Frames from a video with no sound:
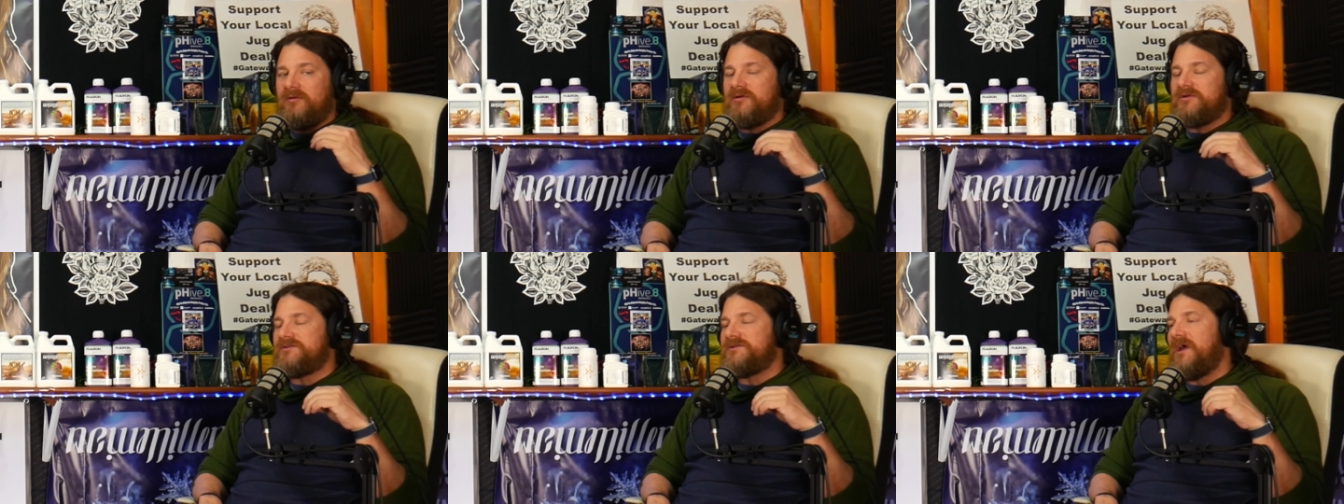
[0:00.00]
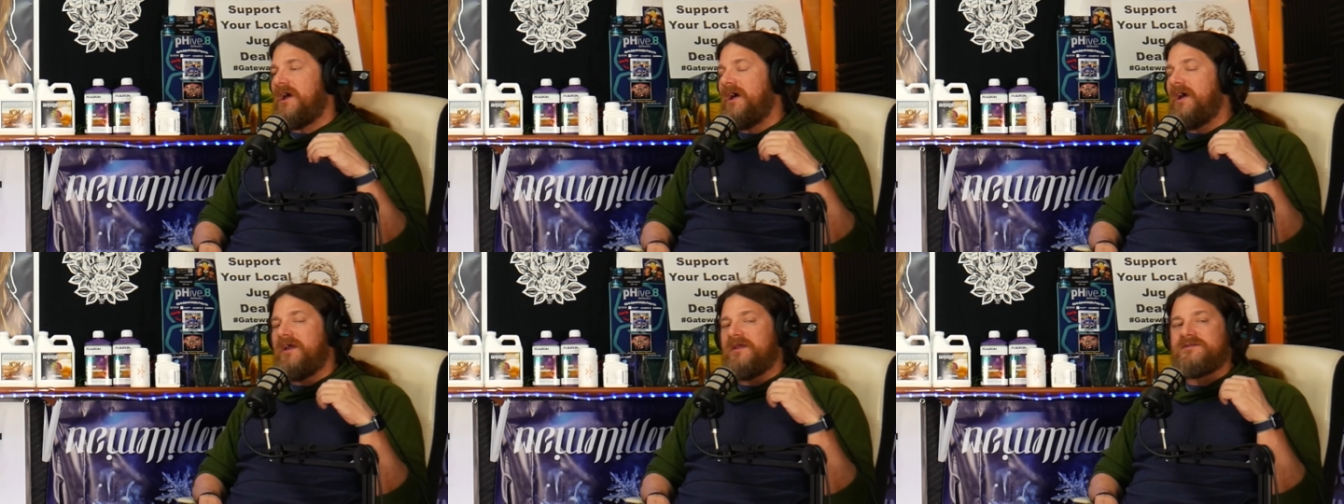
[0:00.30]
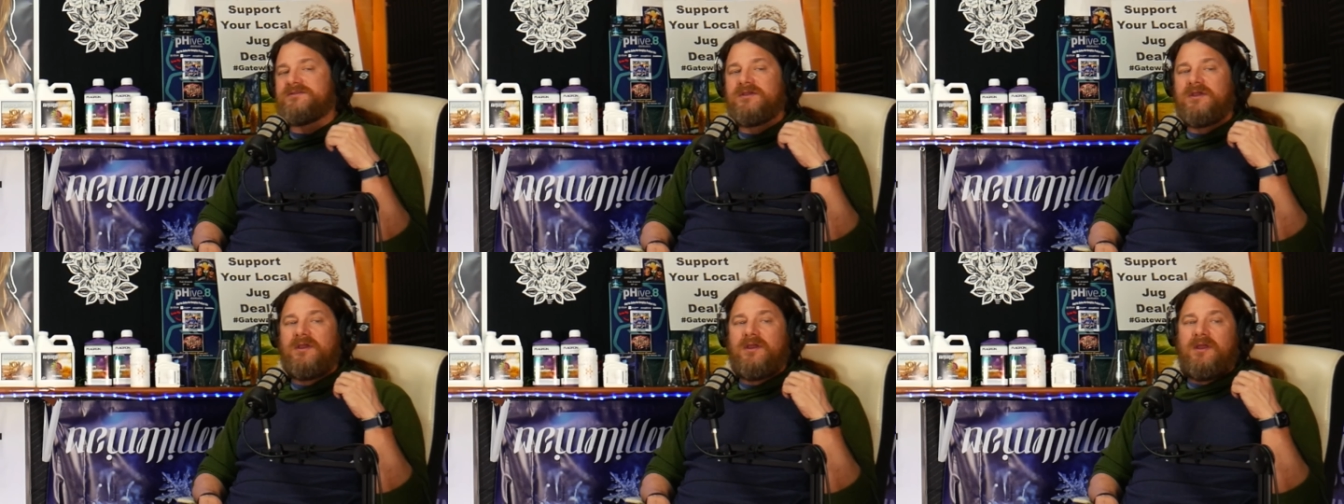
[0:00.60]
size
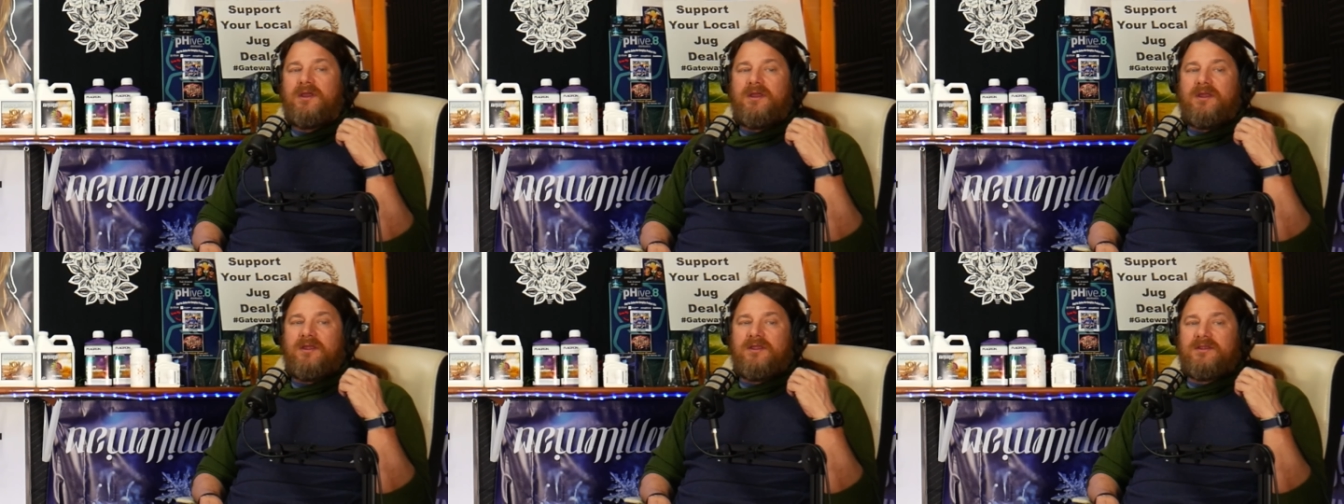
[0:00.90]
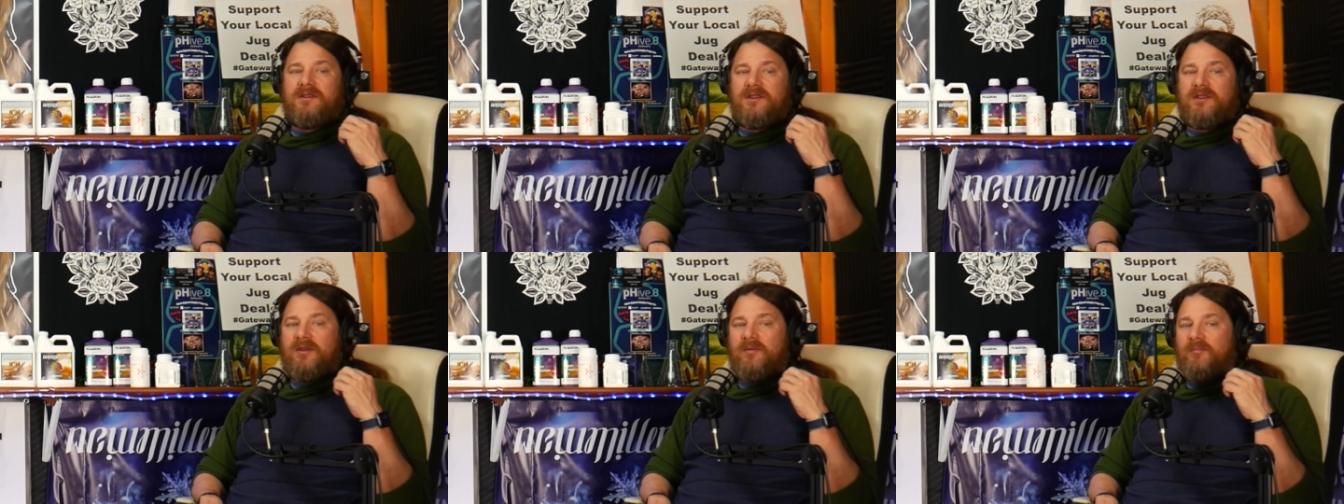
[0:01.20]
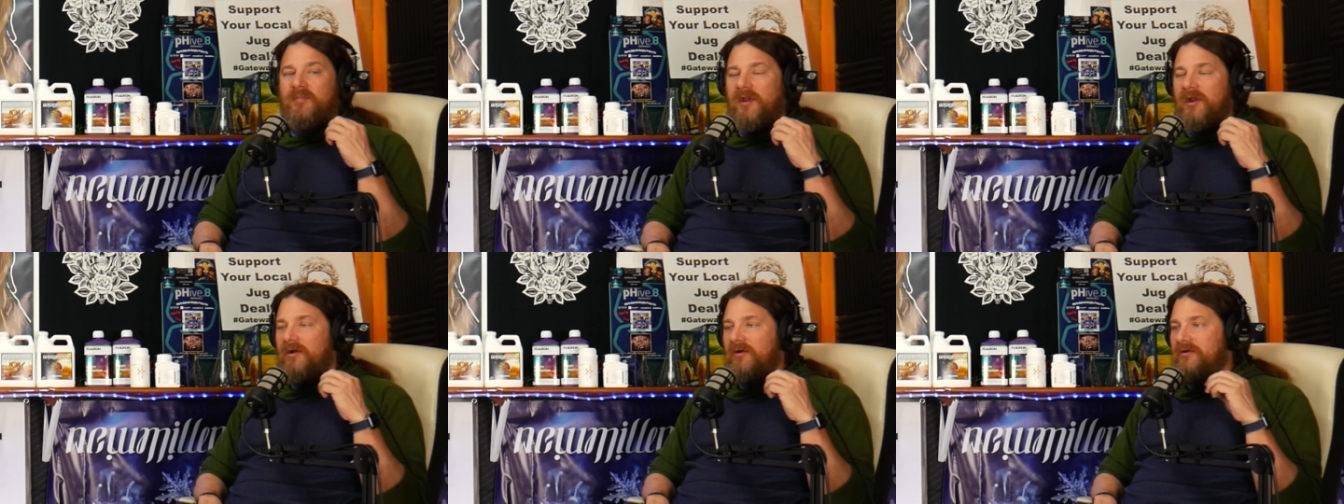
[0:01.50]

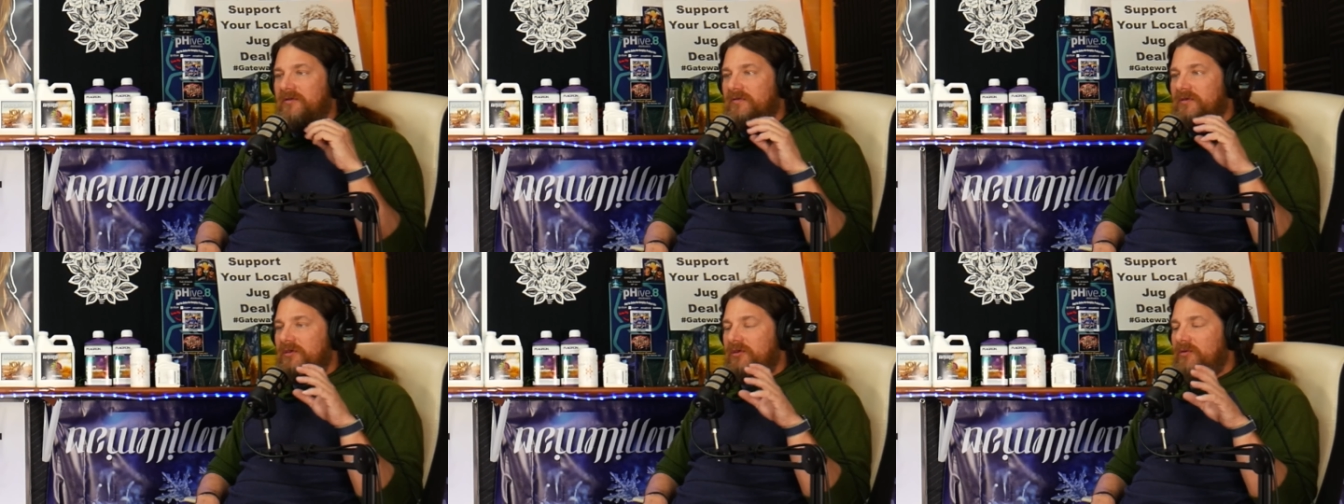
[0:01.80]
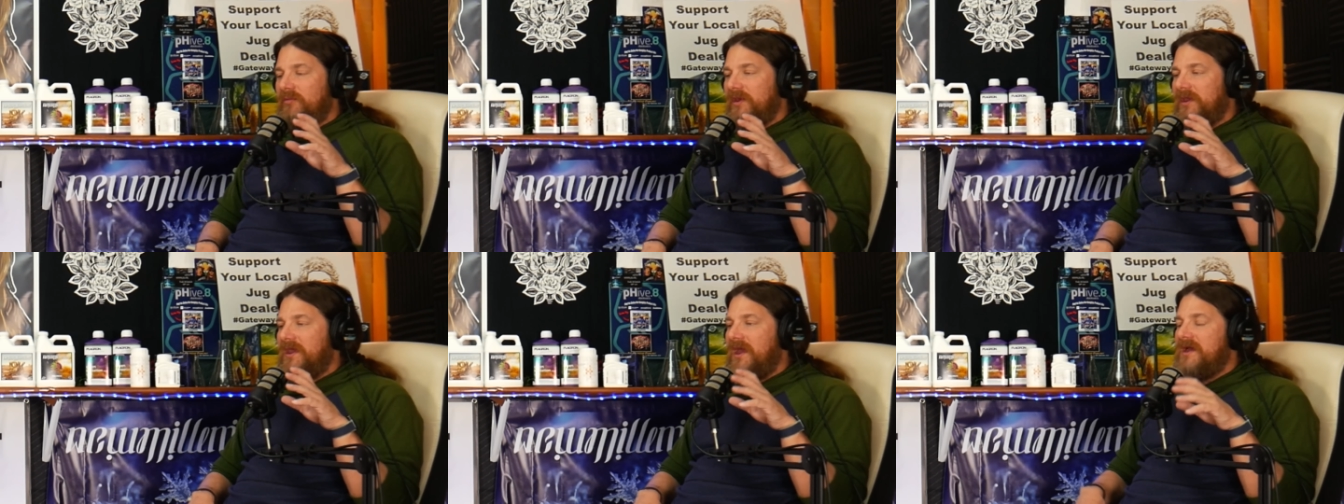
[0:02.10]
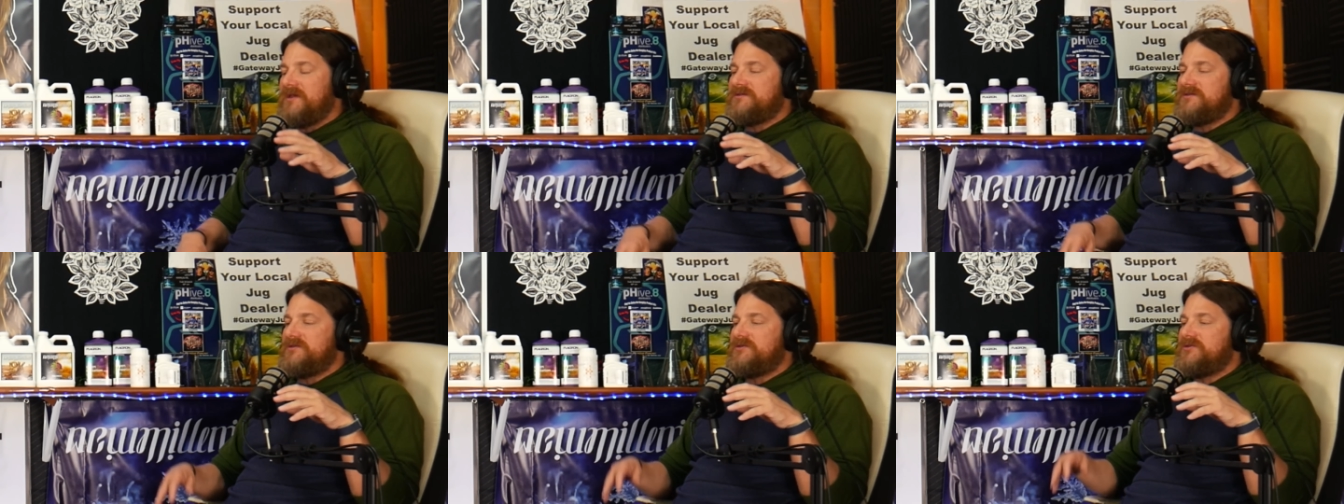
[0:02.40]
compared to the humic acid. So